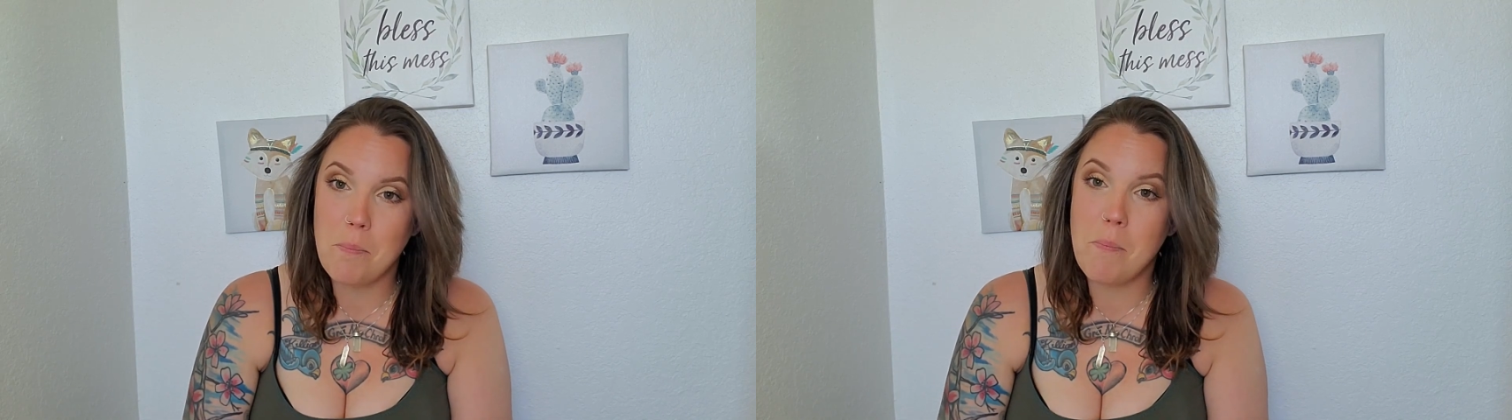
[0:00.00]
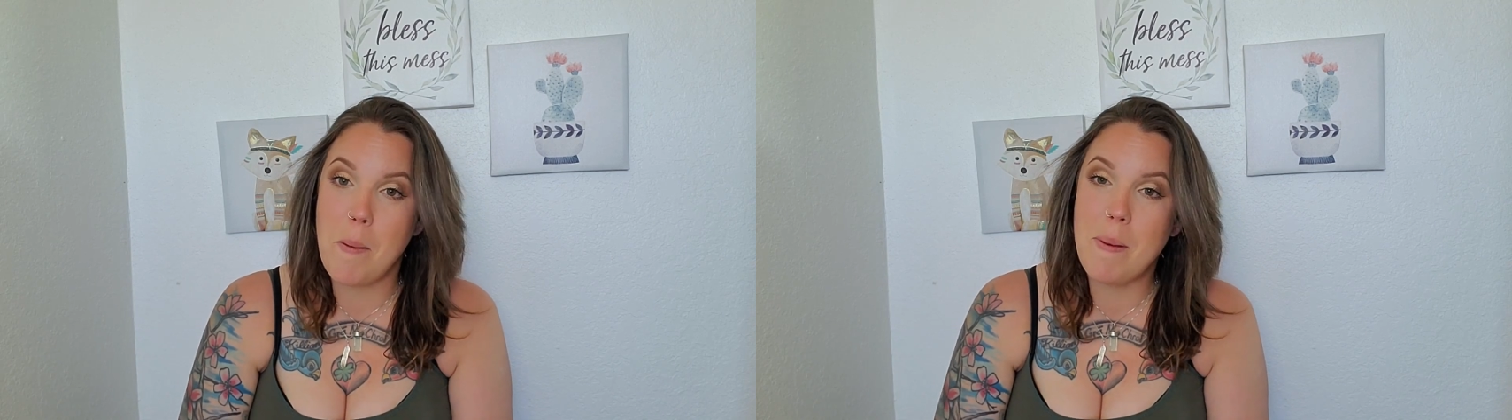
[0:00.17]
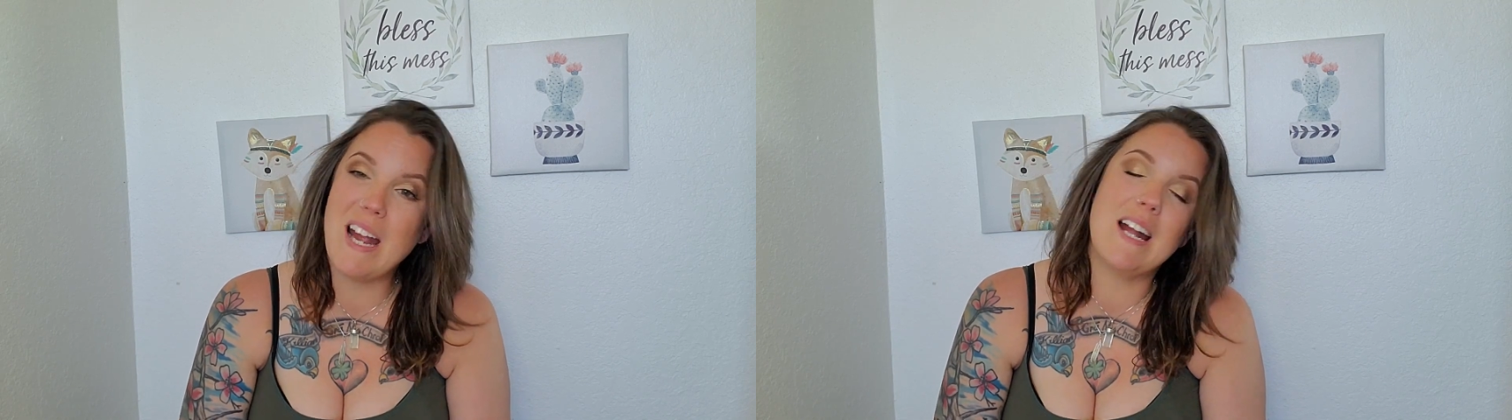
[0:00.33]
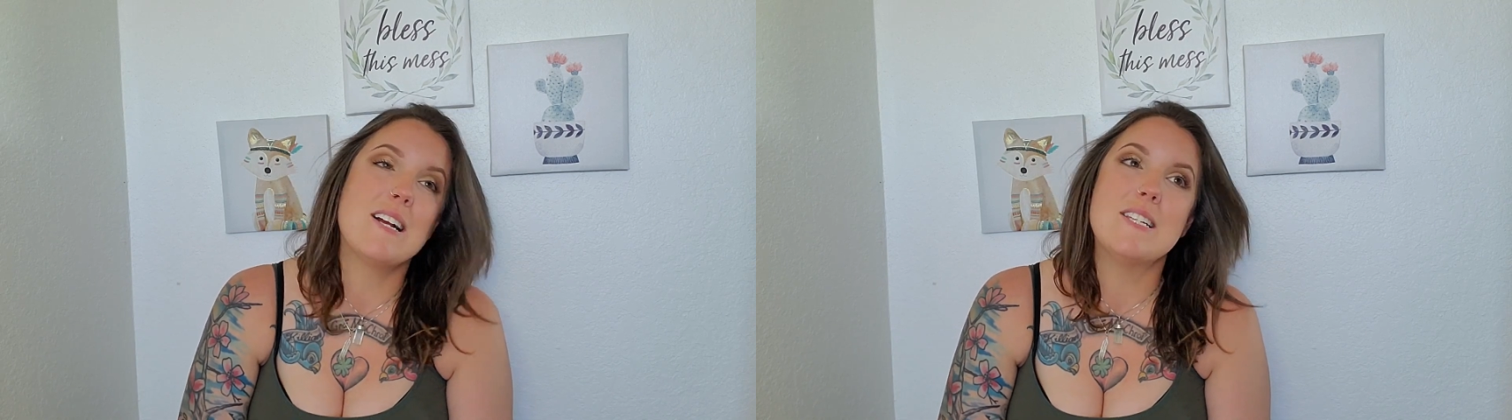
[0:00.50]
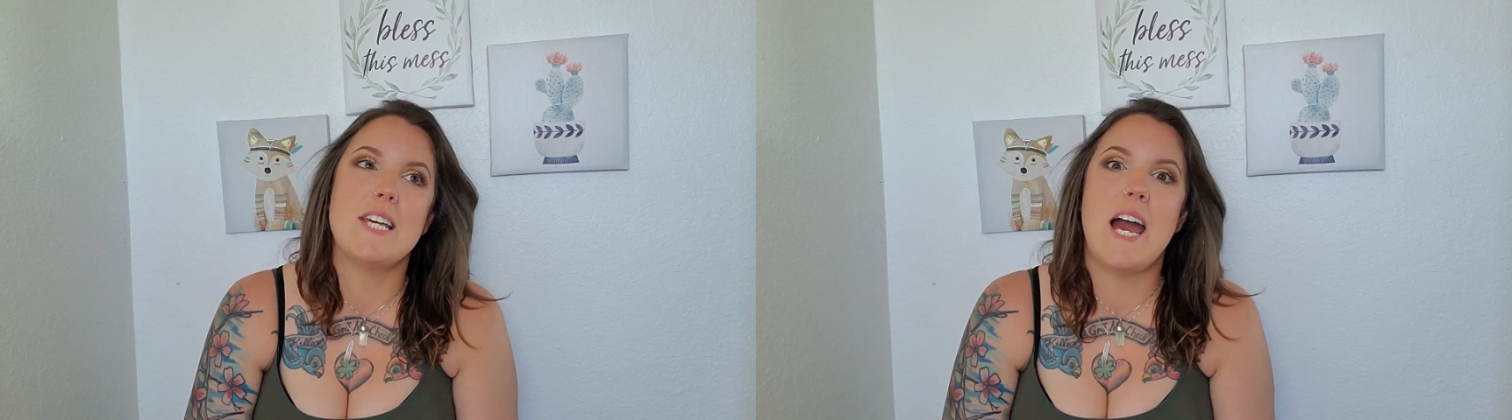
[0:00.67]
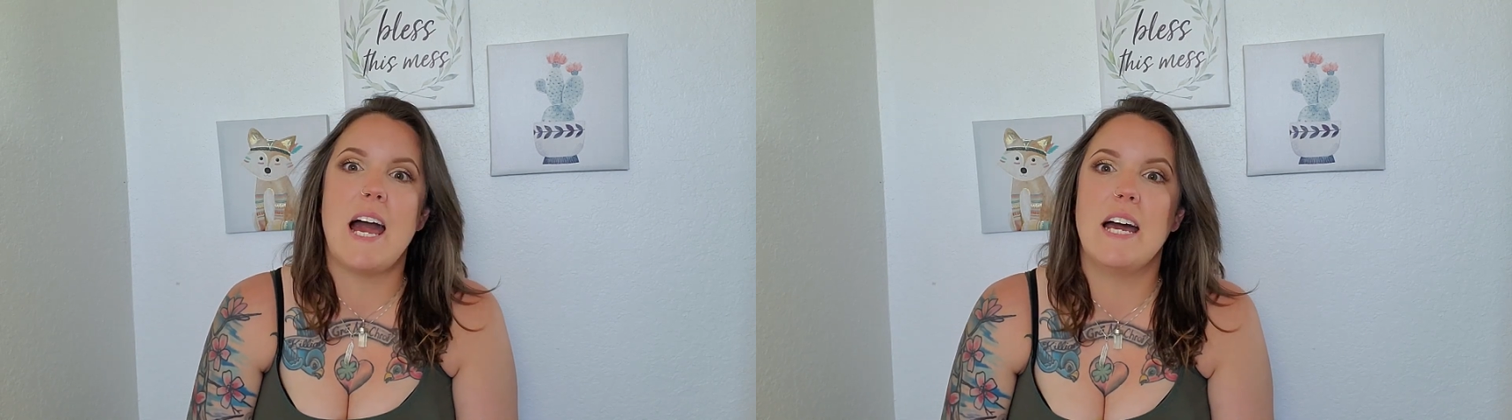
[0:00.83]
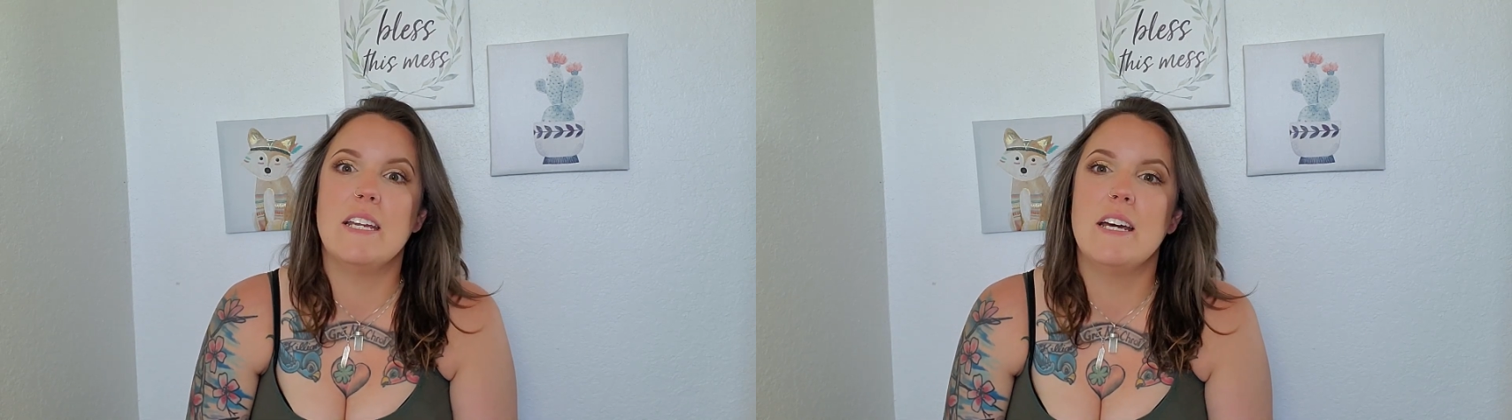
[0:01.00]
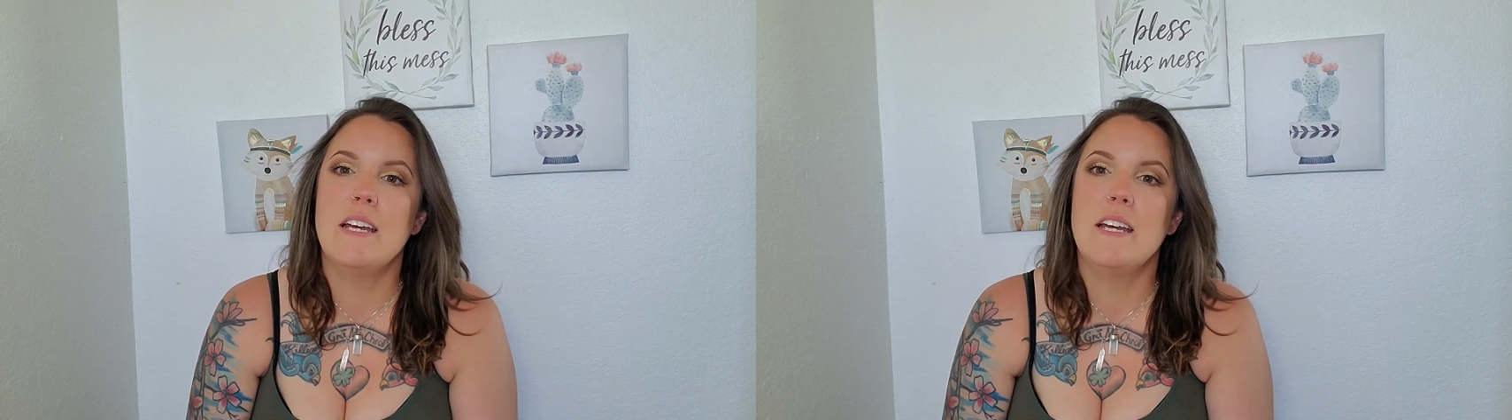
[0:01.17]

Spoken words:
my parents had,